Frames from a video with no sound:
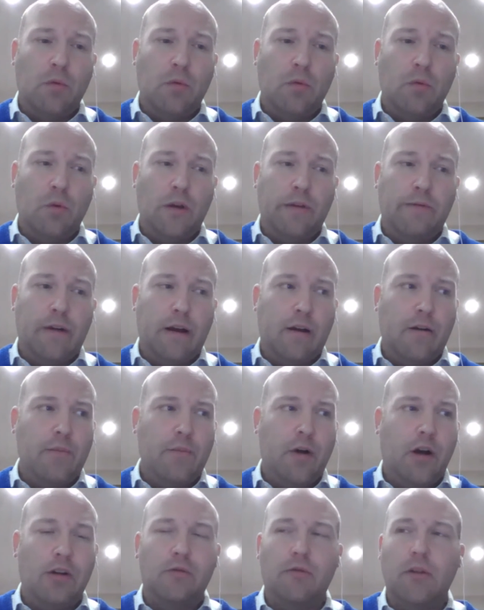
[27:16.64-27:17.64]
we very
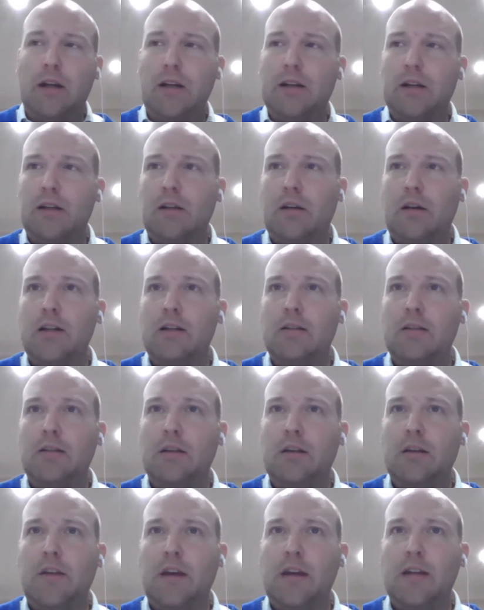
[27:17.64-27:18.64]
much recognise
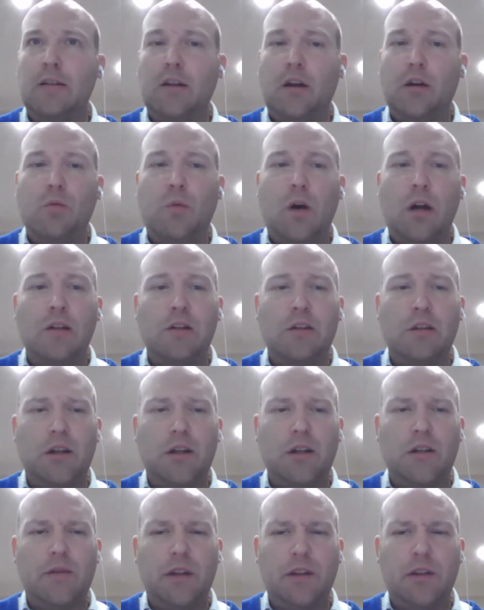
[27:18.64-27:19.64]
that there's no one
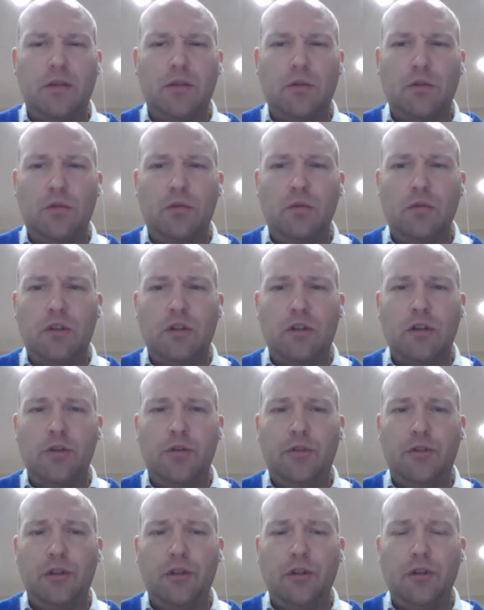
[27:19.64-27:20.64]
size fits all
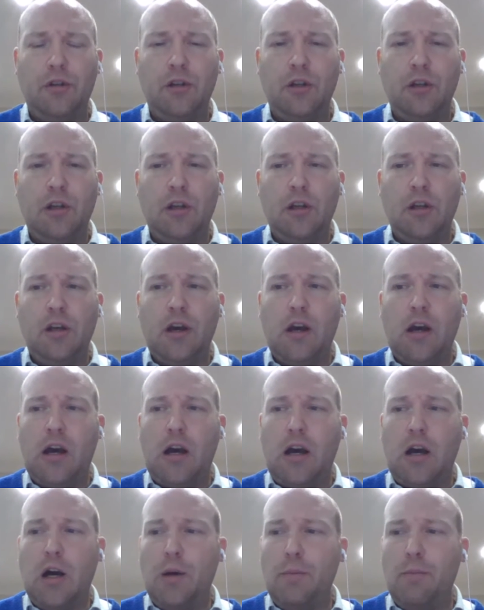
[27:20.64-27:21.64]
solution
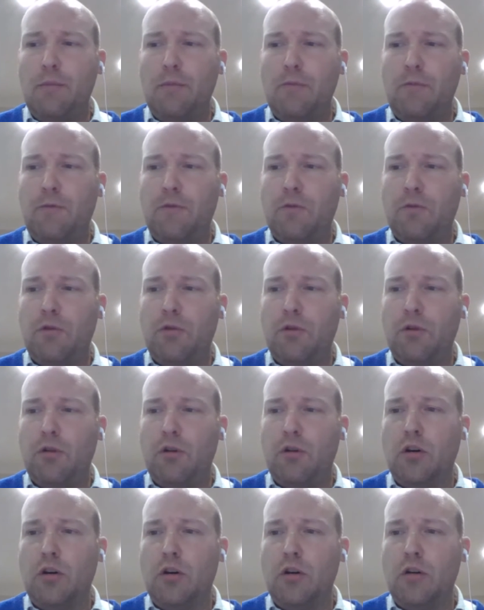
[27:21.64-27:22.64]

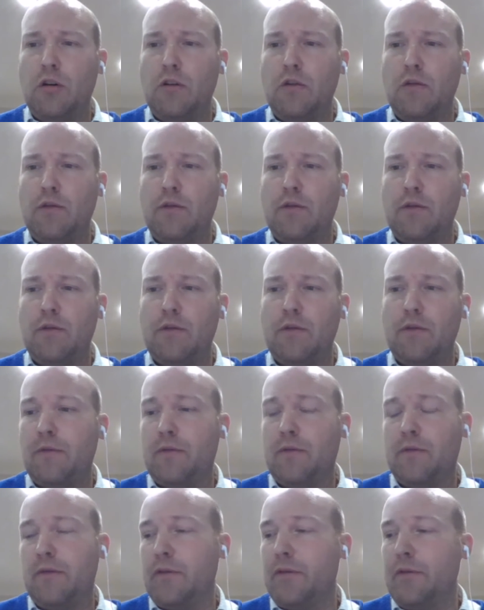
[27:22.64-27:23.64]
for
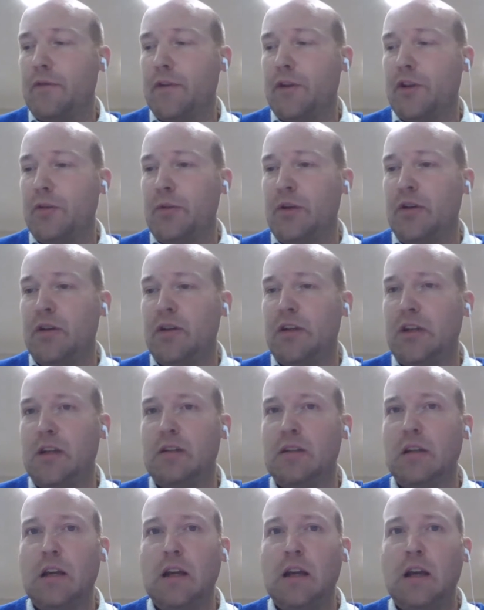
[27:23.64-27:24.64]

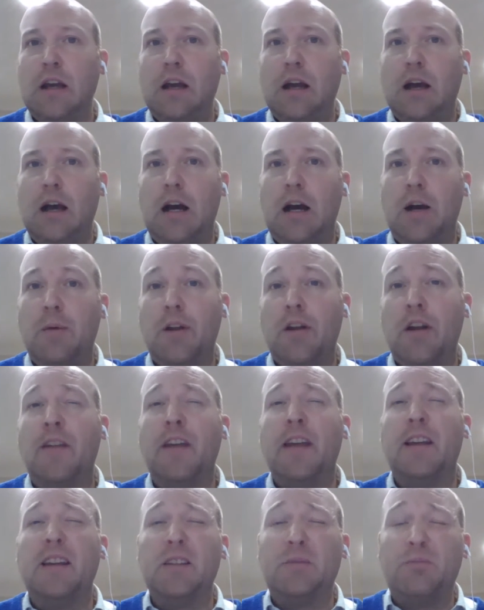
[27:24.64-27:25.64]
communities, and I
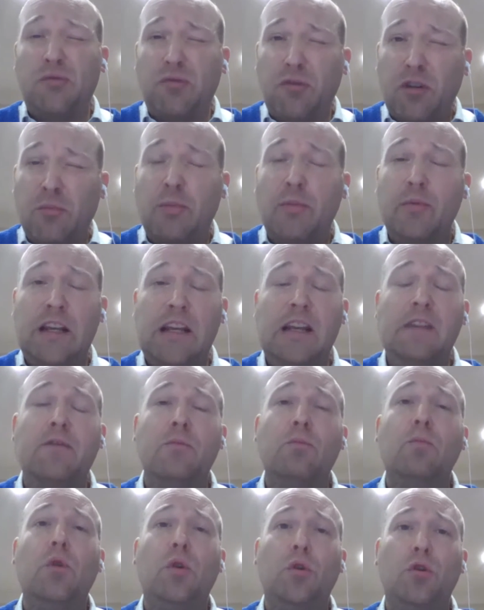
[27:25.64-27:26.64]
think it's probably
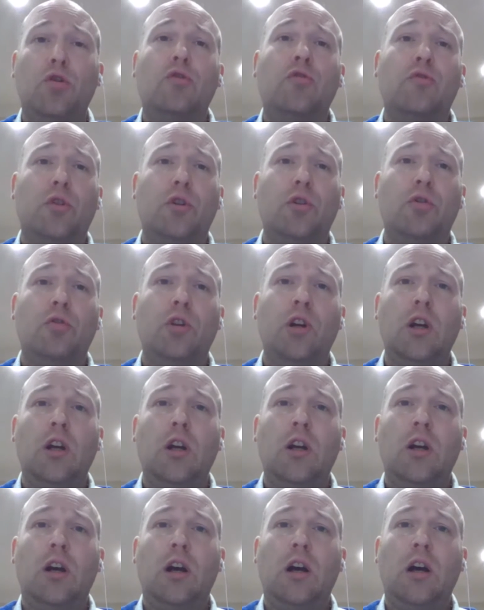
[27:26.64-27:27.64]
even more true
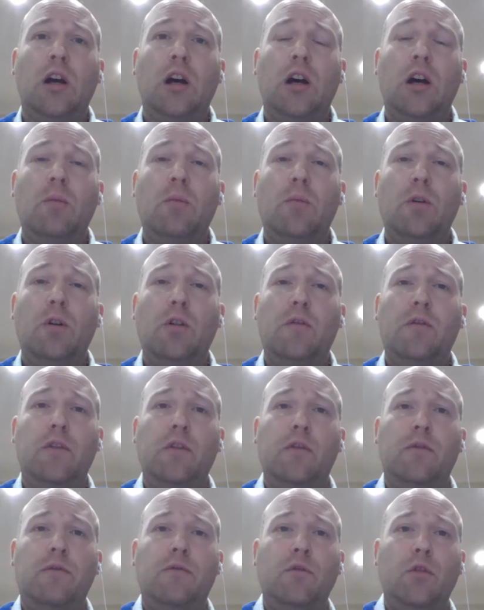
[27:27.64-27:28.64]
of
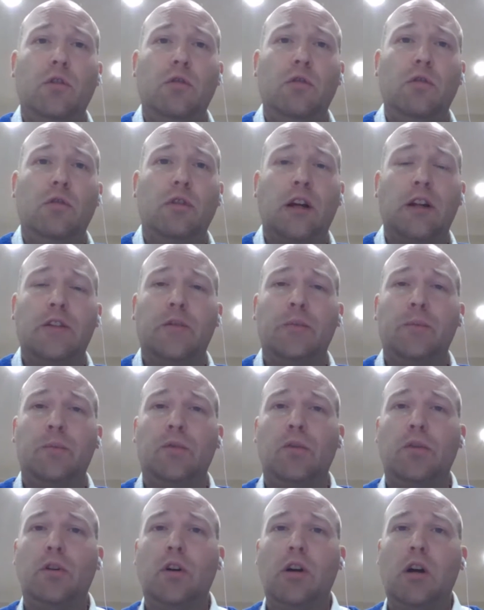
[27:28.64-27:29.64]
rural
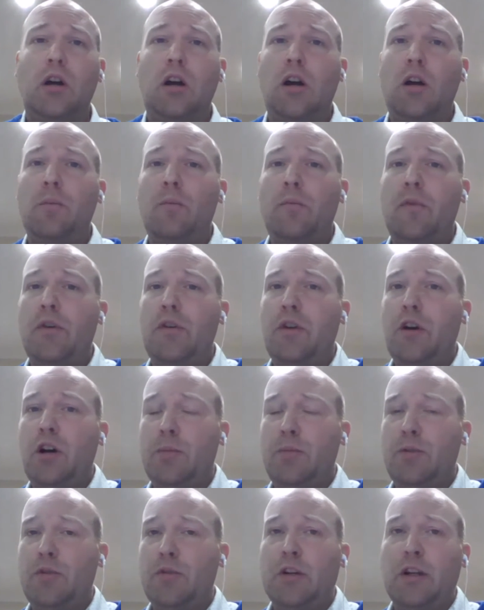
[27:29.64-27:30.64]
transport than
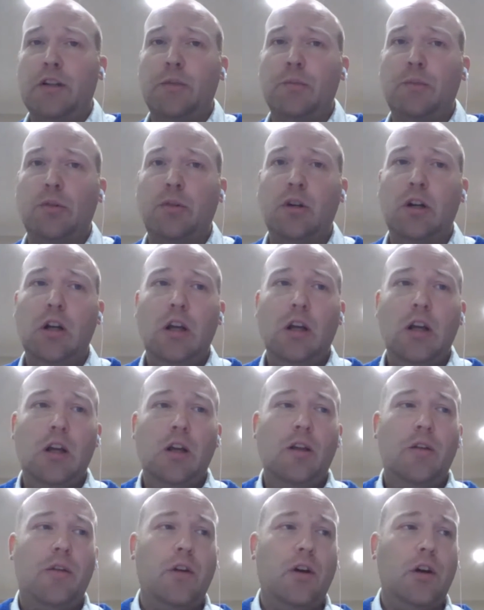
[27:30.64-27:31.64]
urban transport.
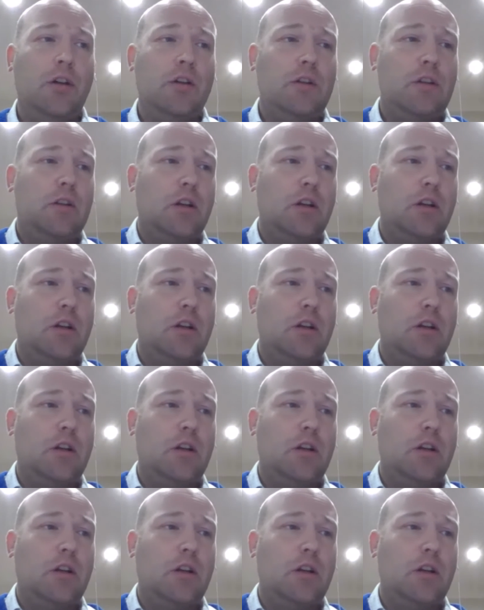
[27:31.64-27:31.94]
That